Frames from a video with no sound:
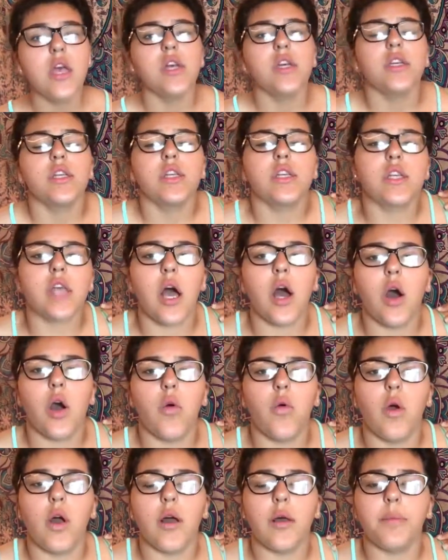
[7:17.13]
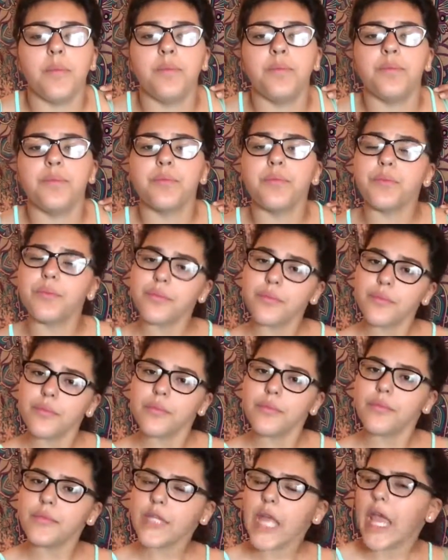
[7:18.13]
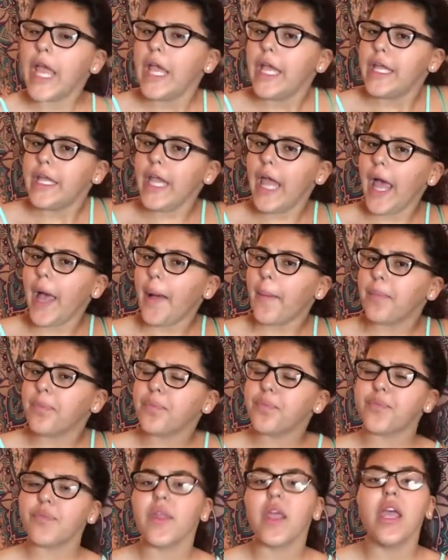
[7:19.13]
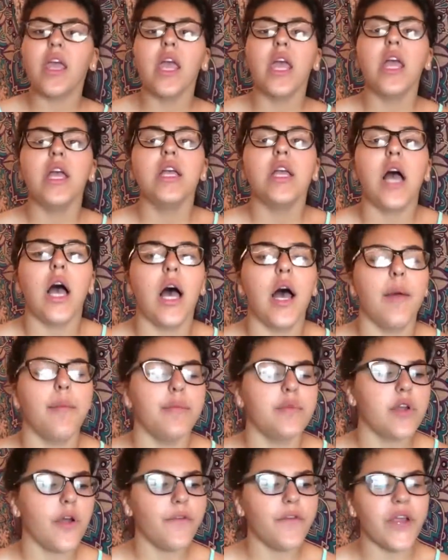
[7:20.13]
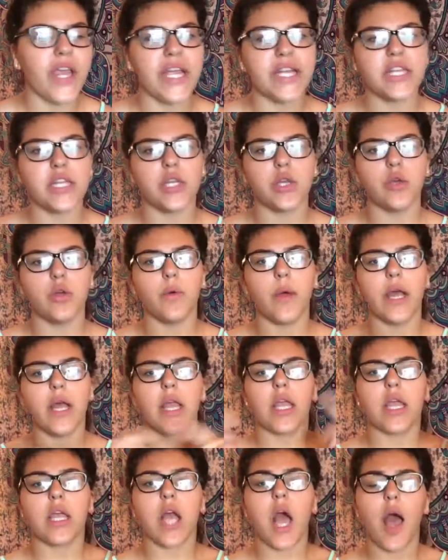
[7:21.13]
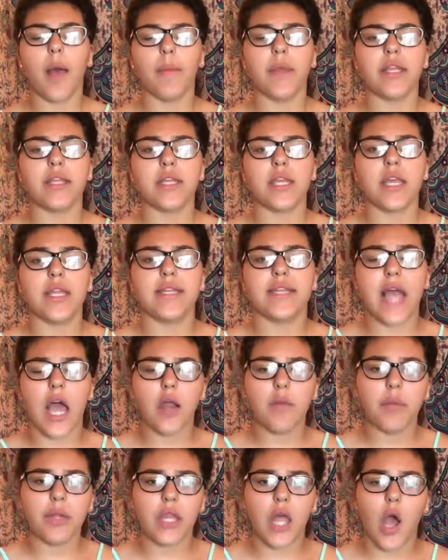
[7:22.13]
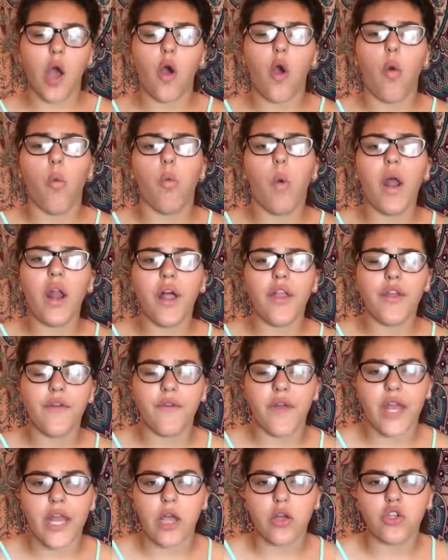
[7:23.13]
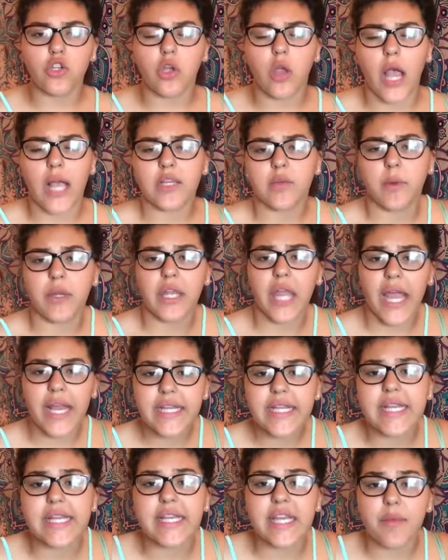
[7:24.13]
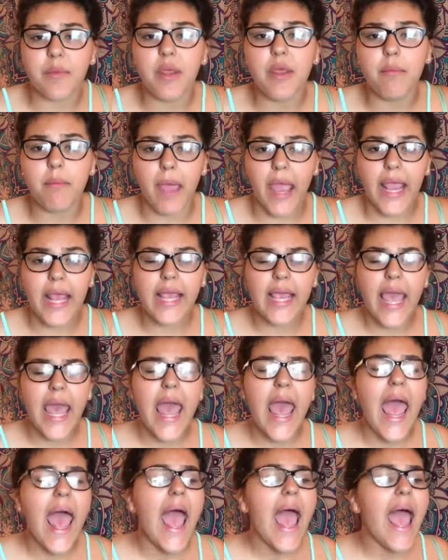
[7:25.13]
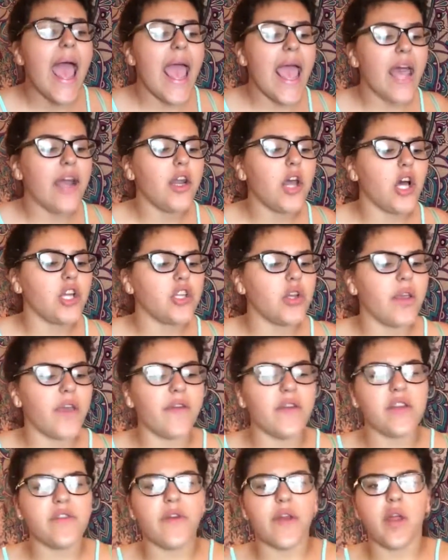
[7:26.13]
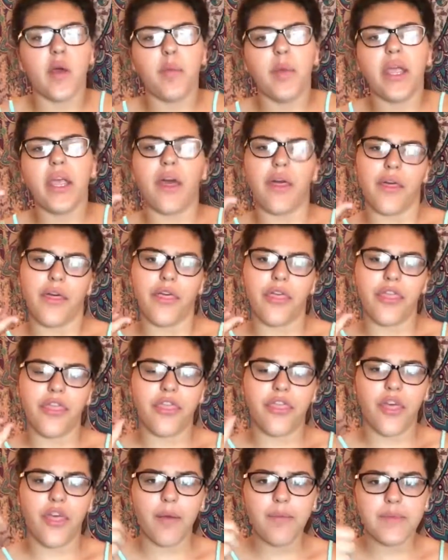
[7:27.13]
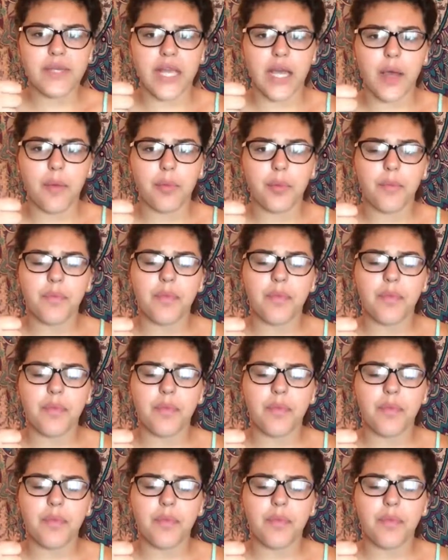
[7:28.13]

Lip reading: So, yeah. Don't forget to comment down below what other videos you guys would like to see me make. And also give this video a big thumbs up.